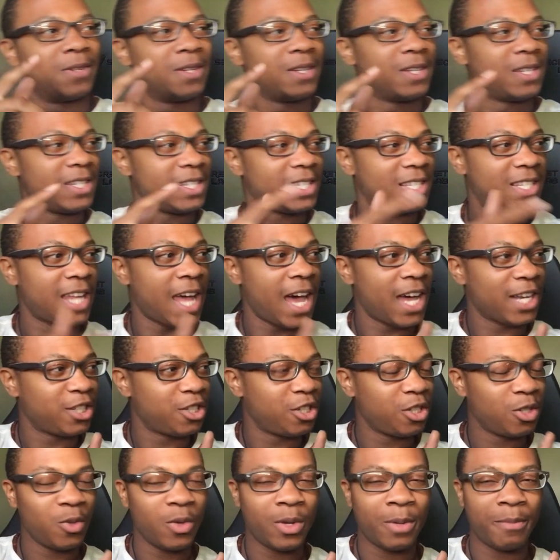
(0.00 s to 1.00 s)

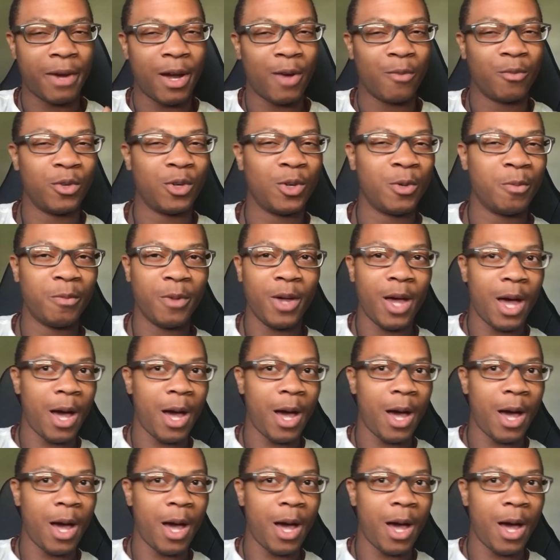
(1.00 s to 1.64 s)
statue in my room.